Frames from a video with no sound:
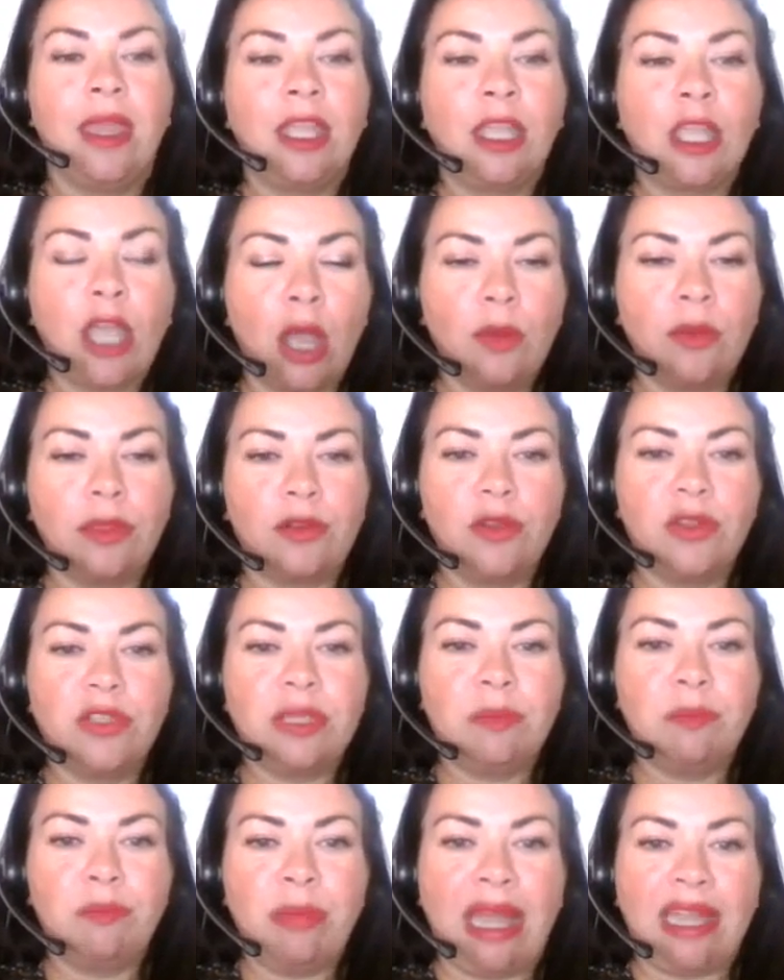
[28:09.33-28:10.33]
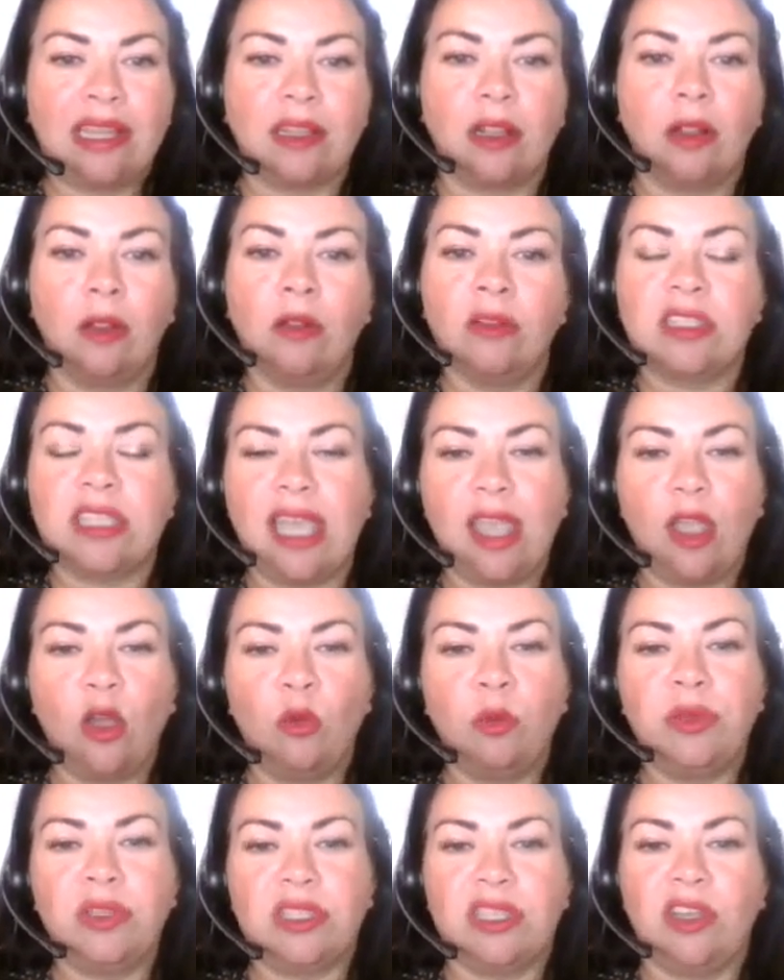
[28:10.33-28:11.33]
Go through some battle to
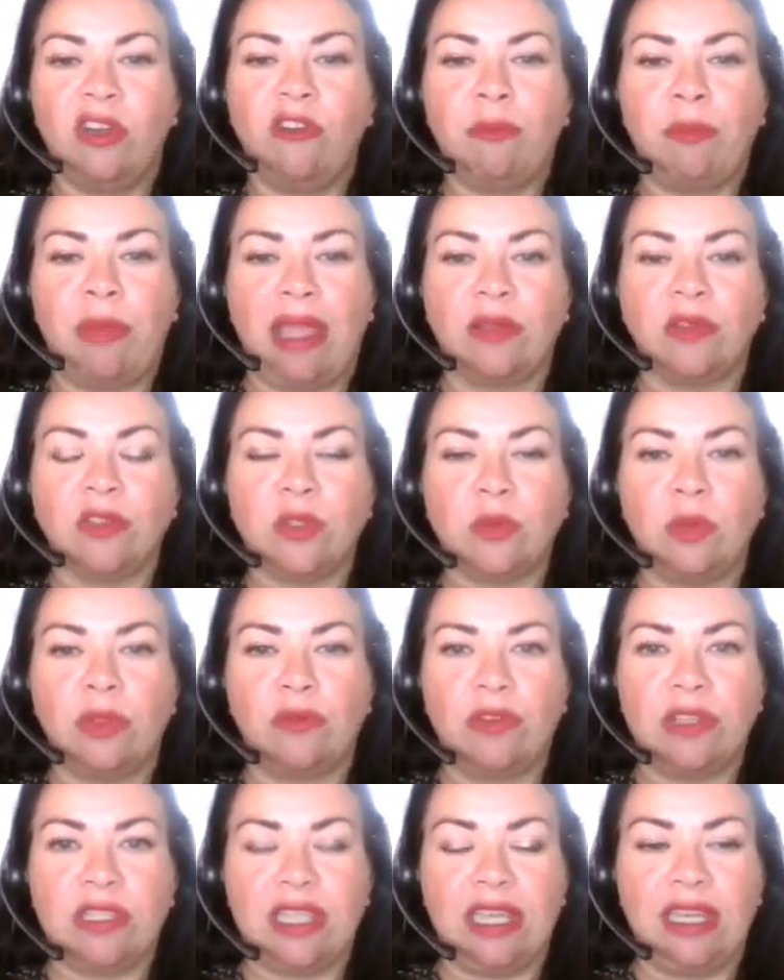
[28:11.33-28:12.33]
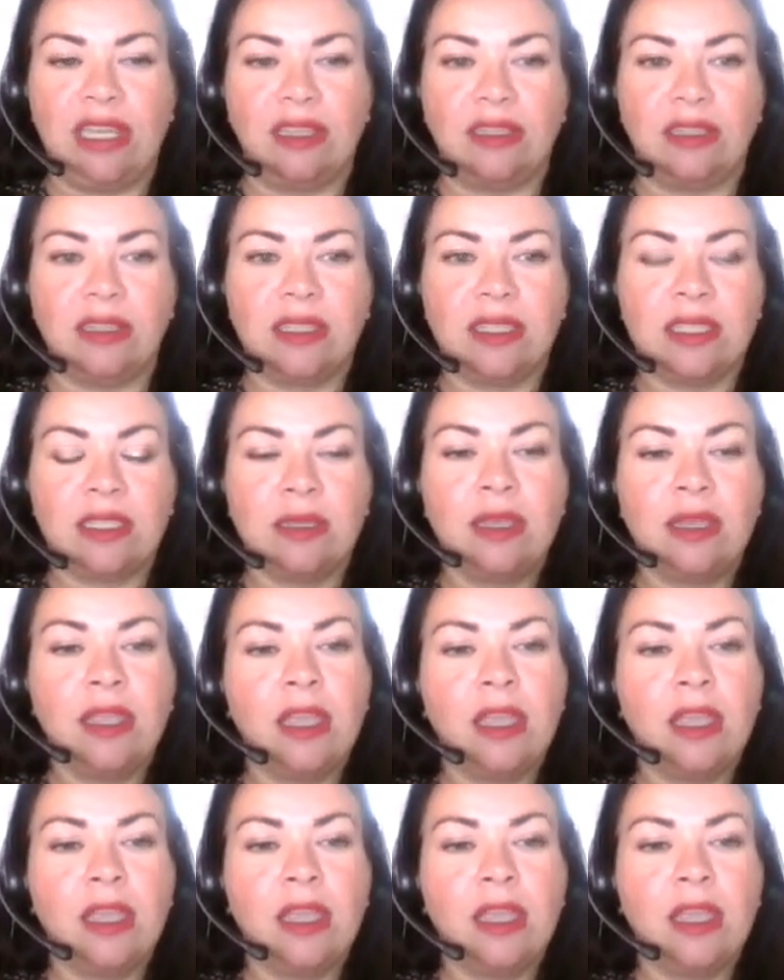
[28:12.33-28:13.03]
help yourself bounce with resilience.